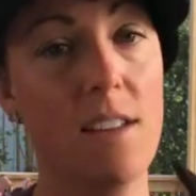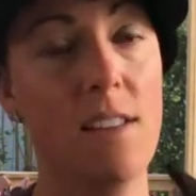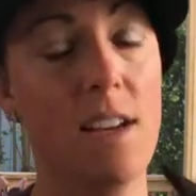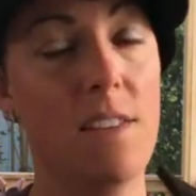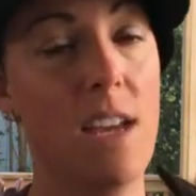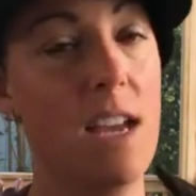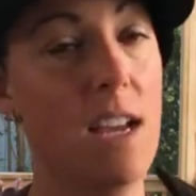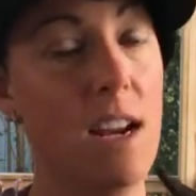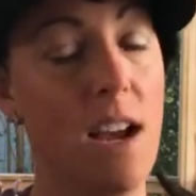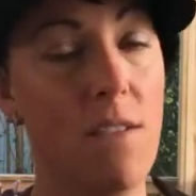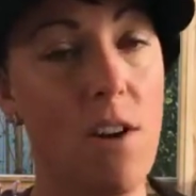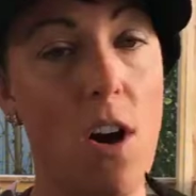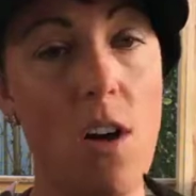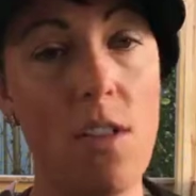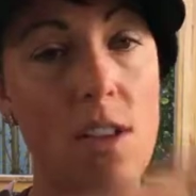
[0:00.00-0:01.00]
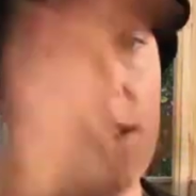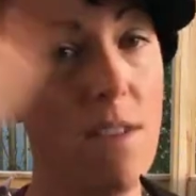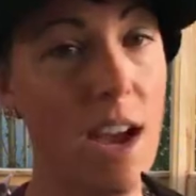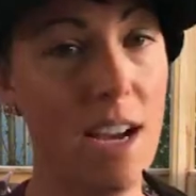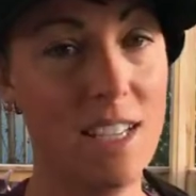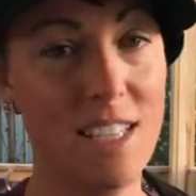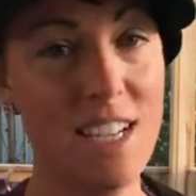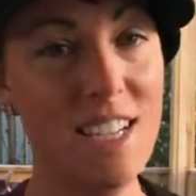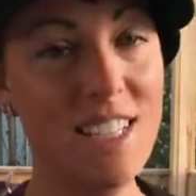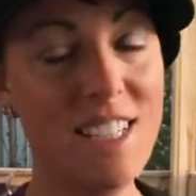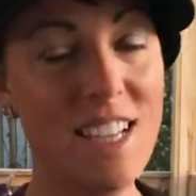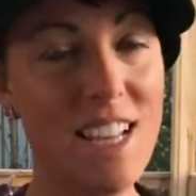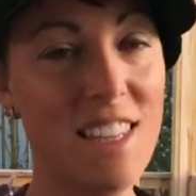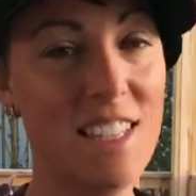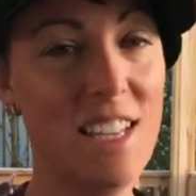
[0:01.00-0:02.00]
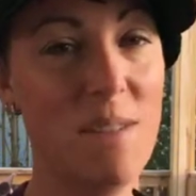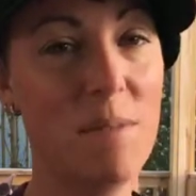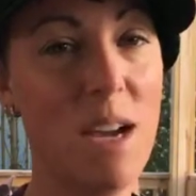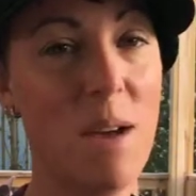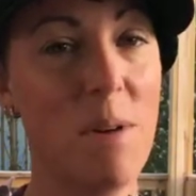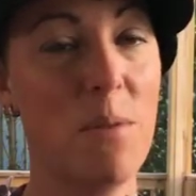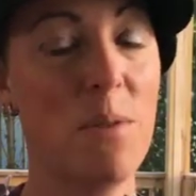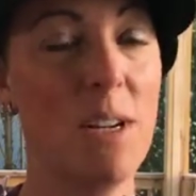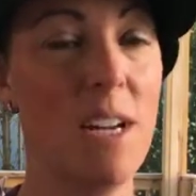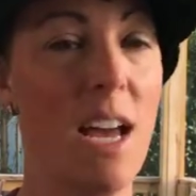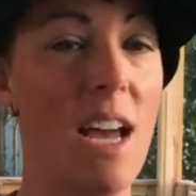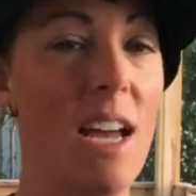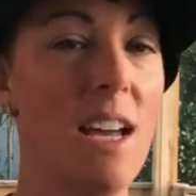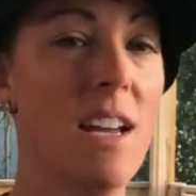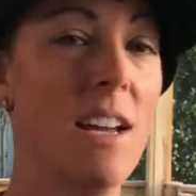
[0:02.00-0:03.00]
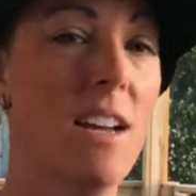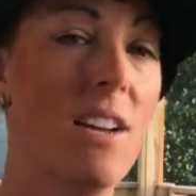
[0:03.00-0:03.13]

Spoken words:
that they can have all these vaccines at the same time at one day,